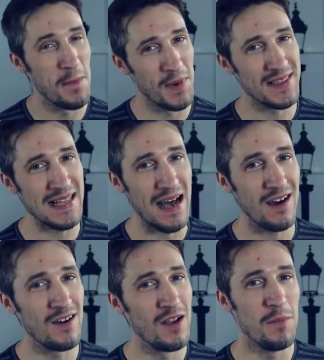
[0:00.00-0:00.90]
But
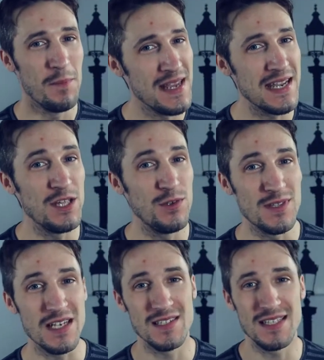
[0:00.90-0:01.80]
now, being in
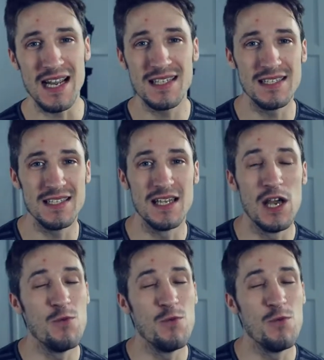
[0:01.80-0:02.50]
2019,